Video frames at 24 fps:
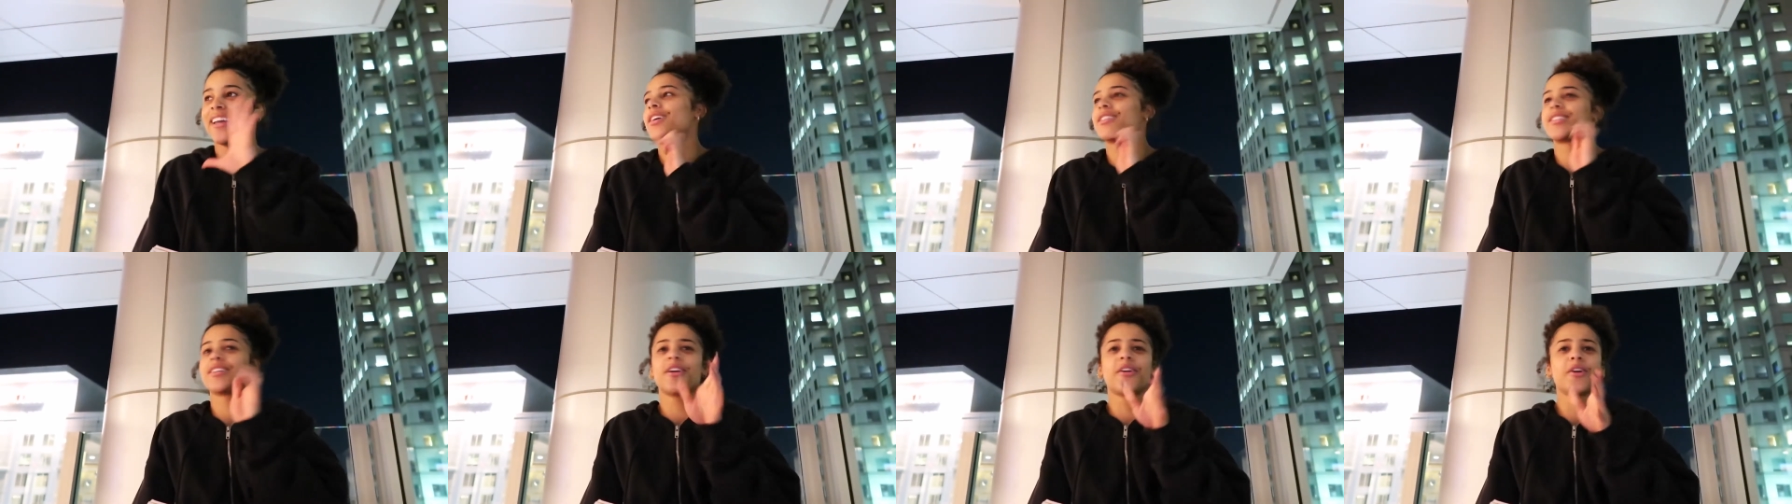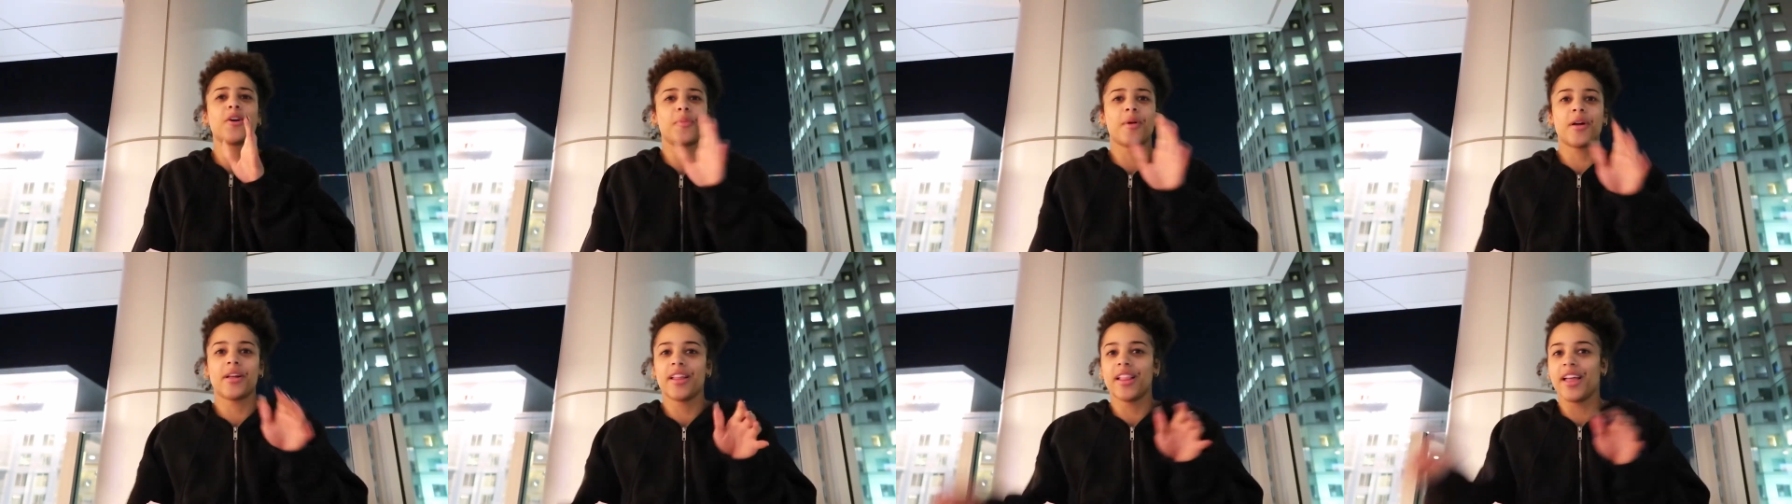because I know
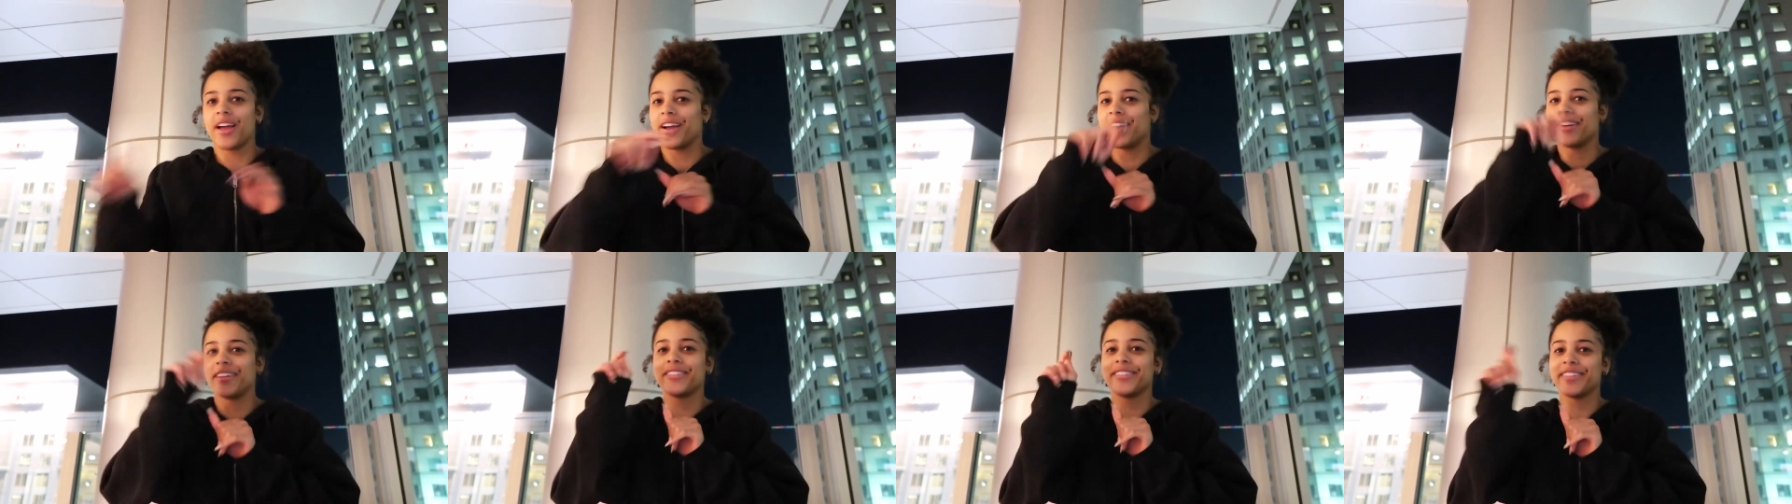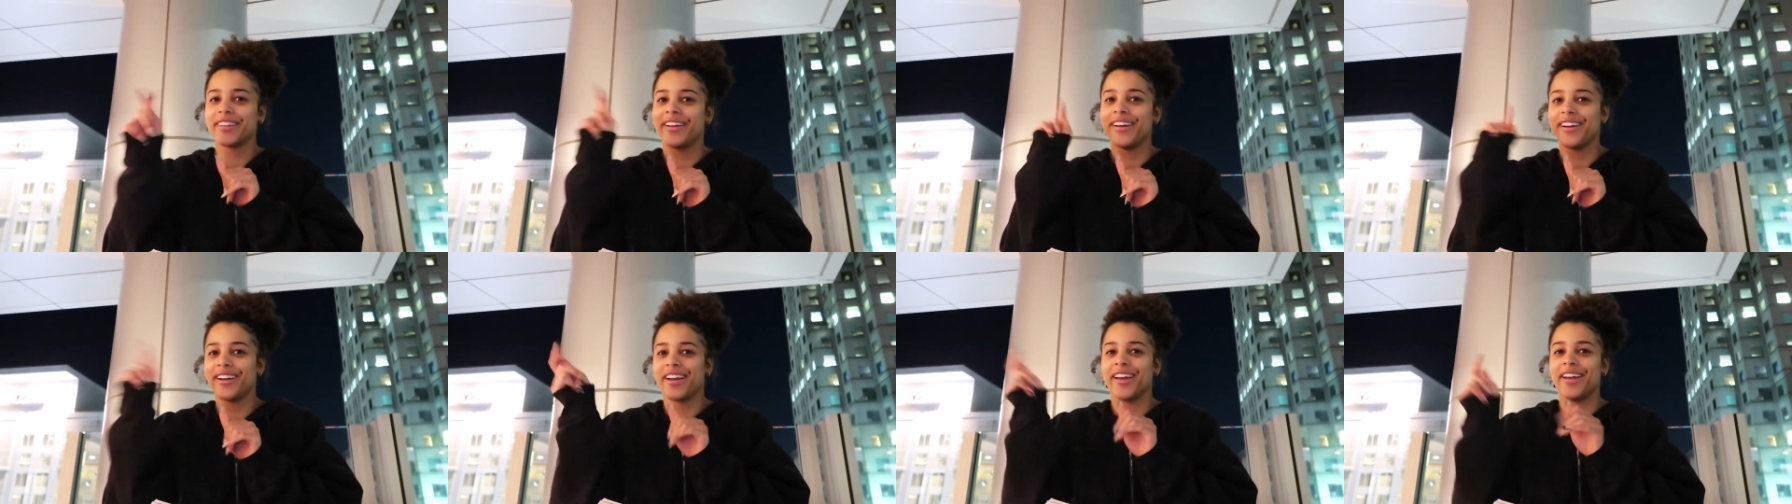you're probably like,
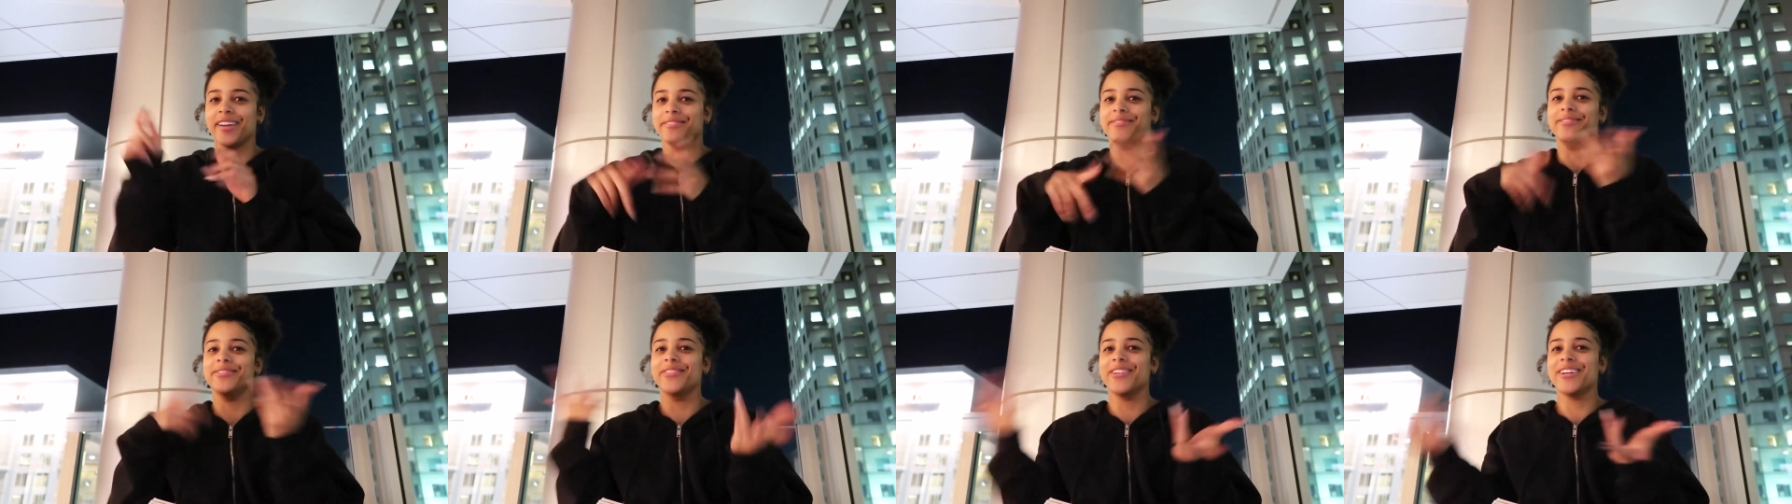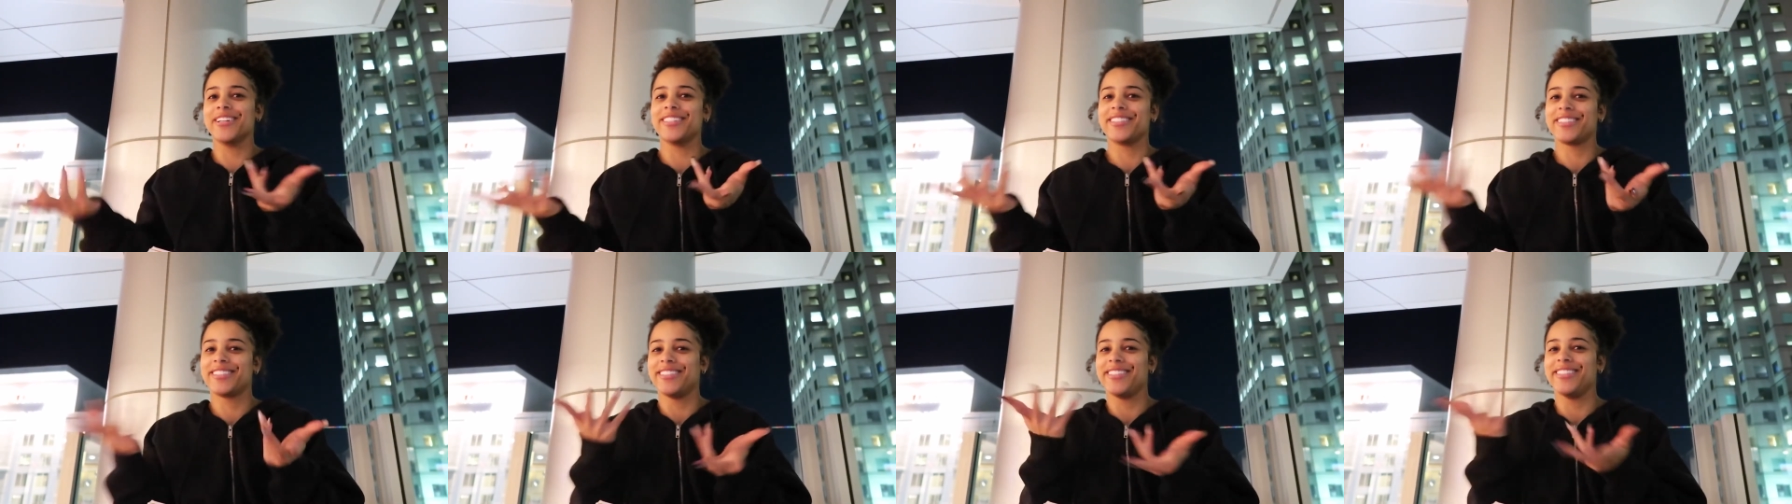okay,
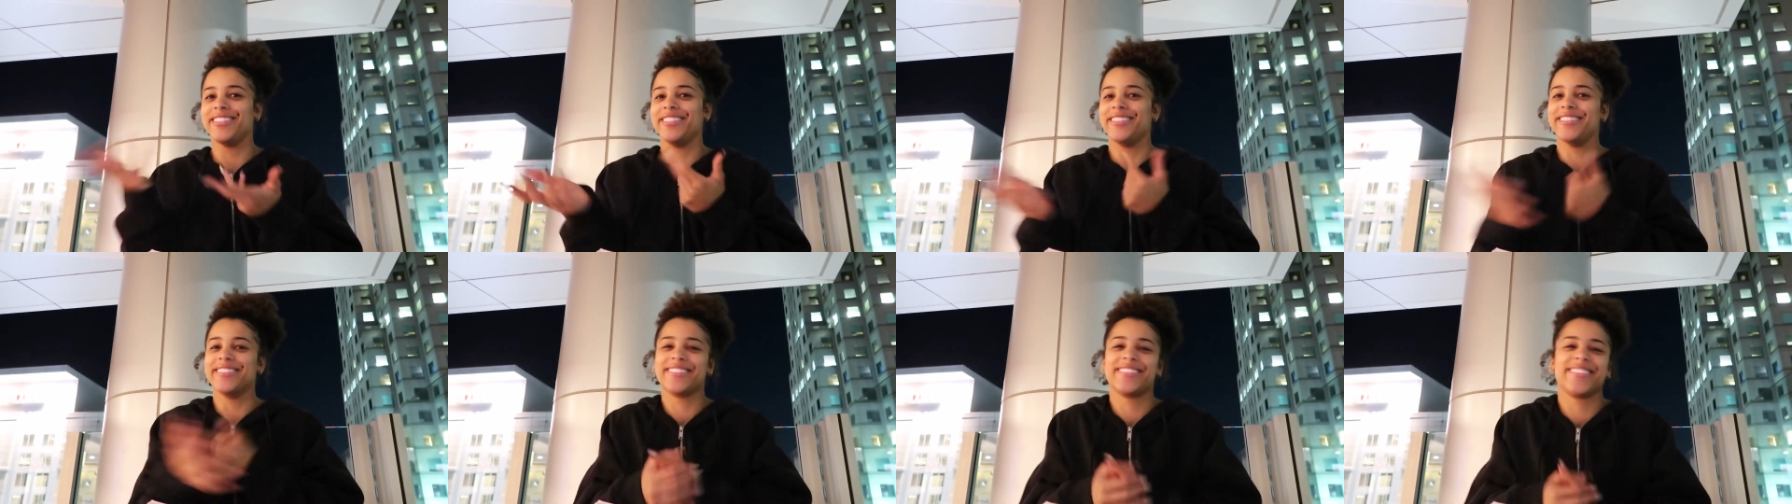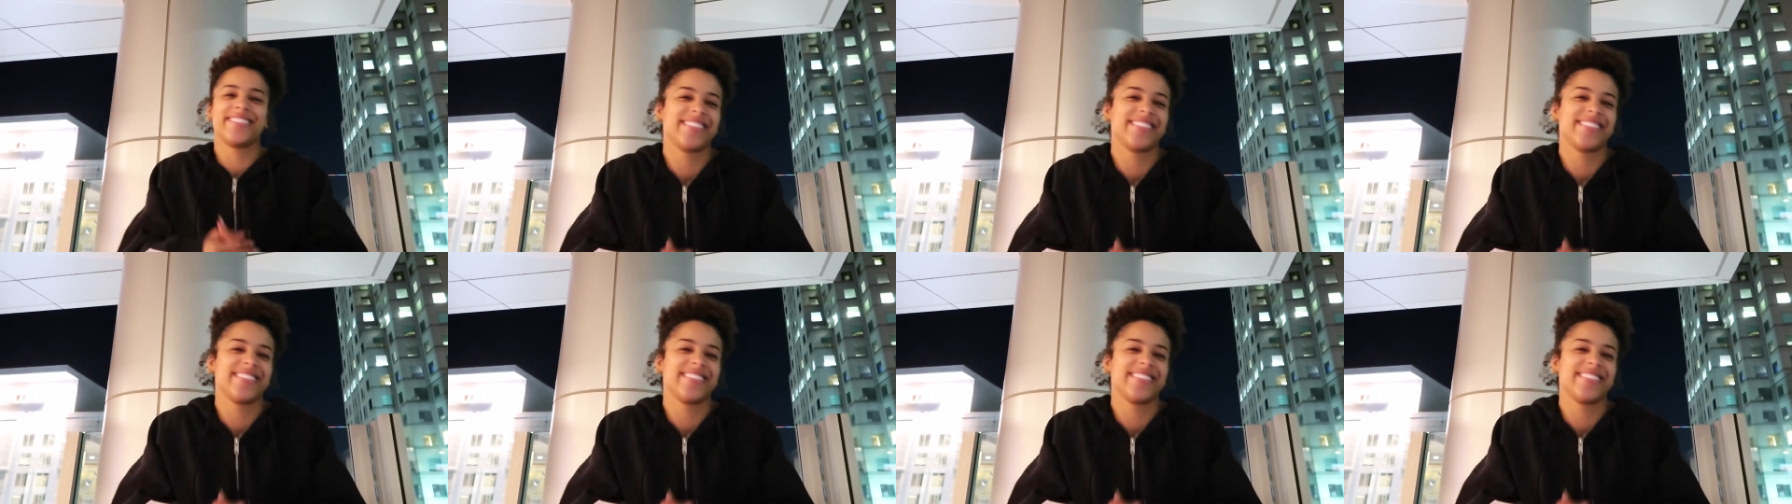what is she?